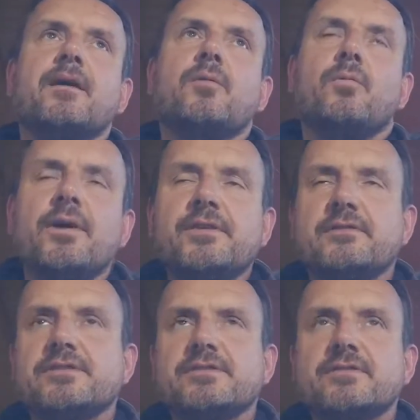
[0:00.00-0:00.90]
One of the
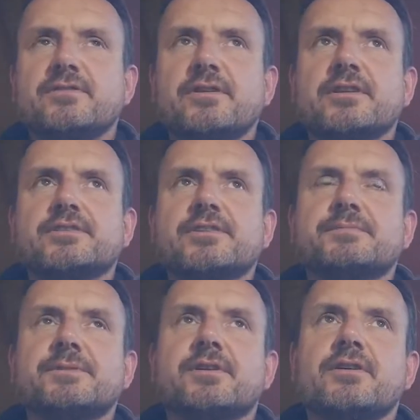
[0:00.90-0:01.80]
reasons you're doing this is
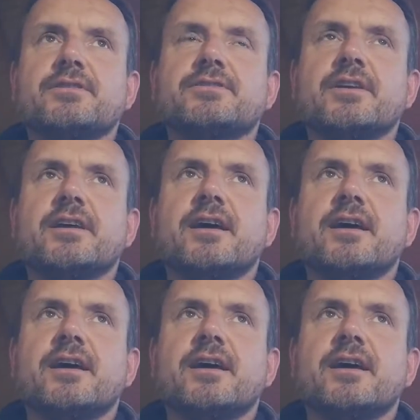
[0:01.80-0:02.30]
because it